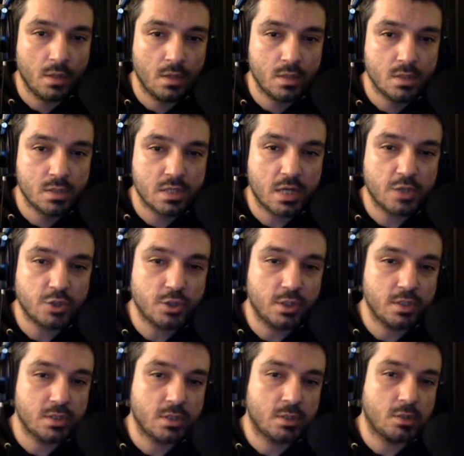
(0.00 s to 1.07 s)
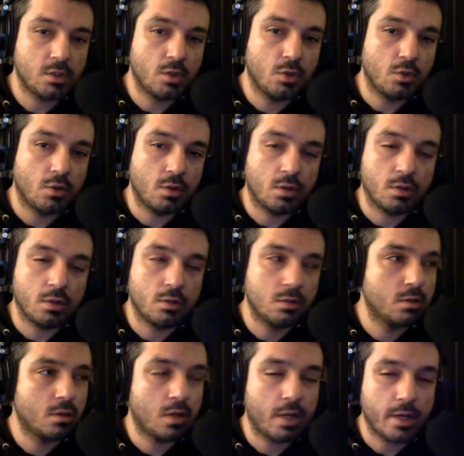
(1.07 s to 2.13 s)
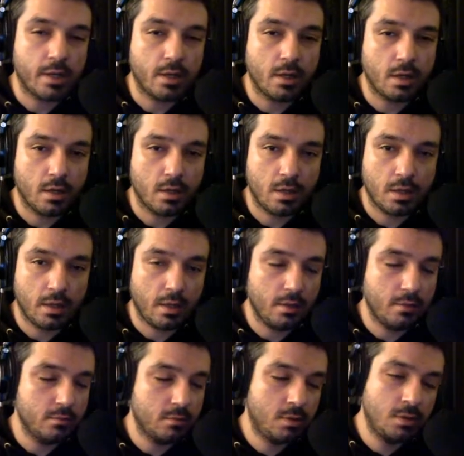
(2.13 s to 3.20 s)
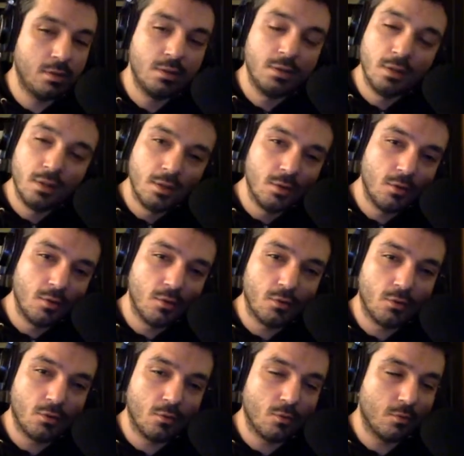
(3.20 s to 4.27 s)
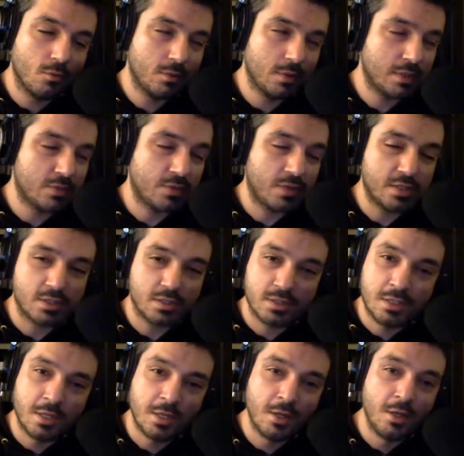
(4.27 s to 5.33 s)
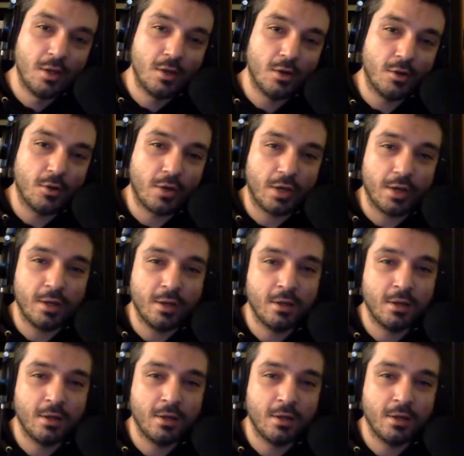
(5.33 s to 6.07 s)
Sasha is another Goron. I that's racist. Okay.